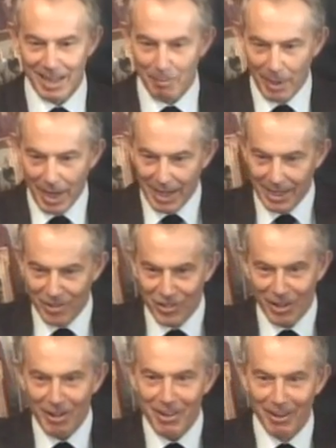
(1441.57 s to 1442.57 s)
but I can
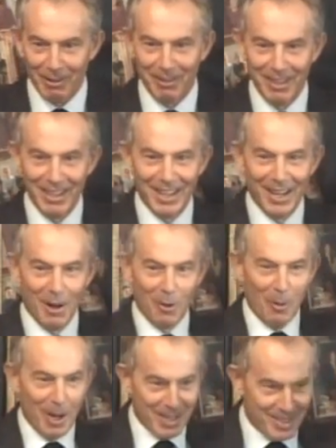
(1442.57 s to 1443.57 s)
show you
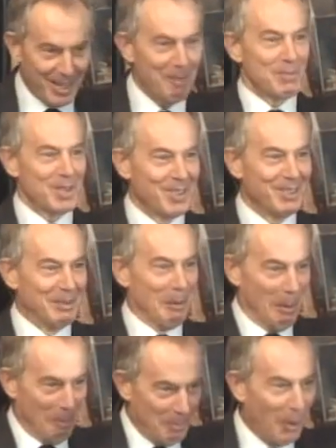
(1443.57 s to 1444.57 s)
where Samson
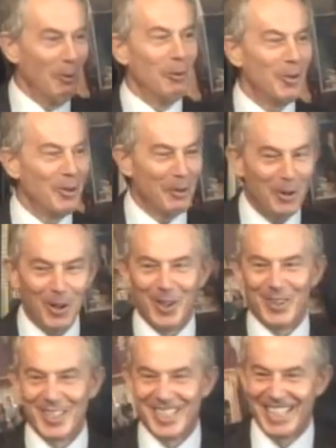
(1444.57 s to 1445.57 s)
pulled the
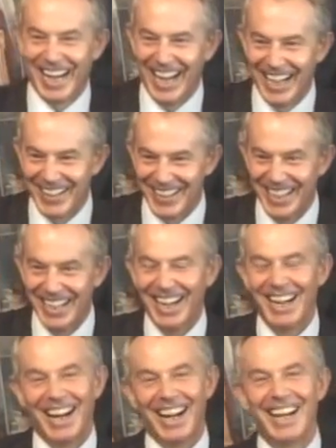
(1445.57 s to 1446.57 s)
walls down.
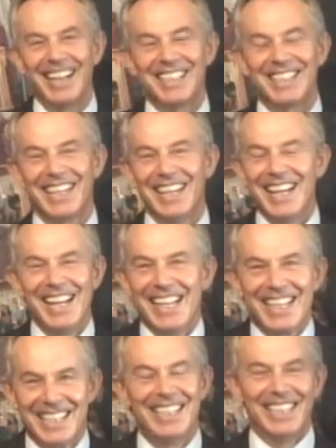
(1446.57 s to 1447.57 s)
And I said,
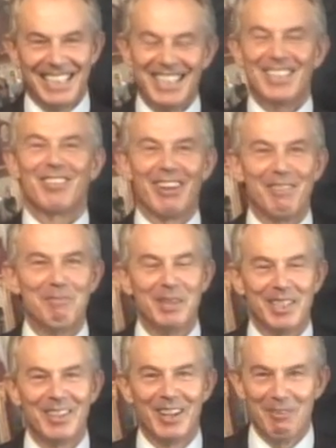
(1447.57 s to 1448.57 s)
it's great, but,
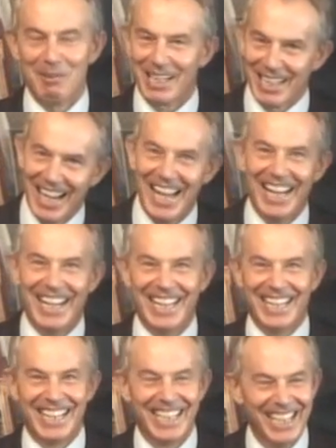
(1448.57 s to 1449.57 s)
we're going to,
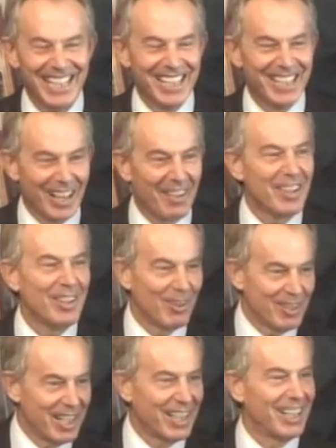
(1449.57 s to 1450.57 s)
I think it'll
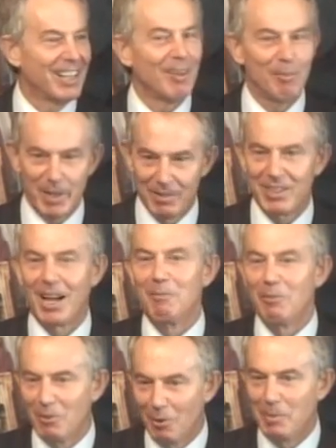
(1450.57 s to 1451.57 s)
take a little bit of time
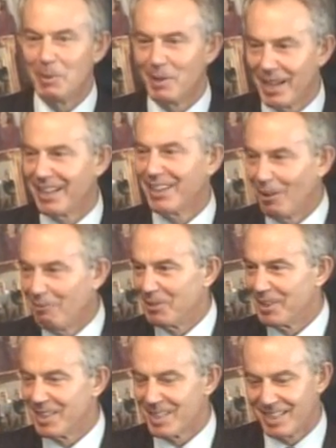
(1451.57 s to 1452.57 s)
before people get the
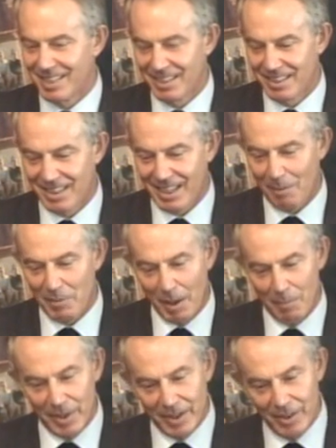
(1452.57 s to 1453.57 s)
confidence to come there. But